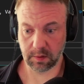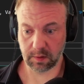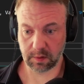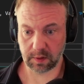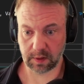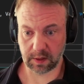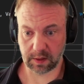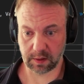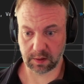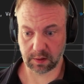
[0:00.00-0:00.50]

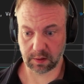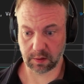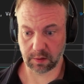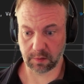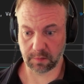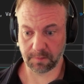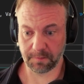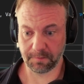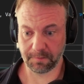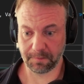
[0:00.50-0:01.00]
Okay,
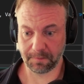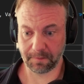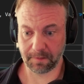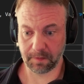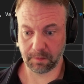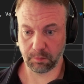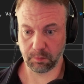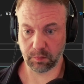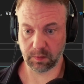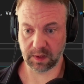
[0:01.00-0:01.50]
so
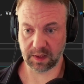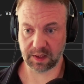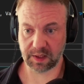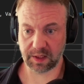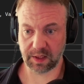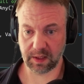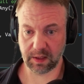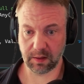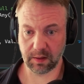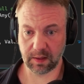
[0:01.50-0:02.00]
let's
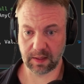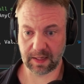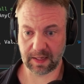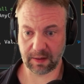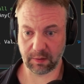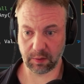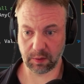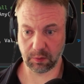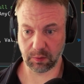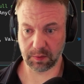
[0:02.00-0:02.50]
see
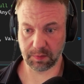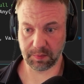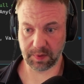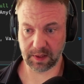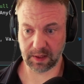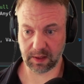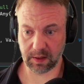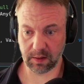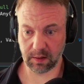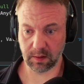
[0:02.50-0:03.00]
how it would
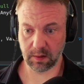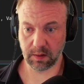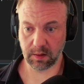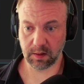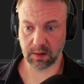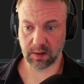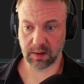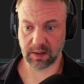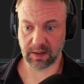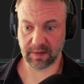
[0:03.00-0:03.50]
be
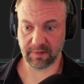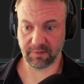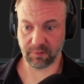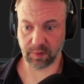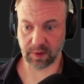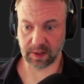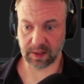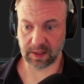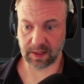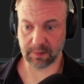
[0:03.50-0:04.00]
if
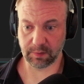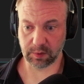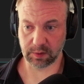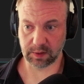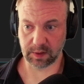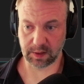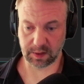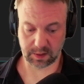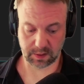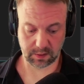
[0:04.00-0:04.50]
we enabled
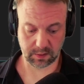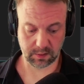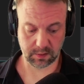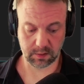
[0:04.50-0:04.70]
this.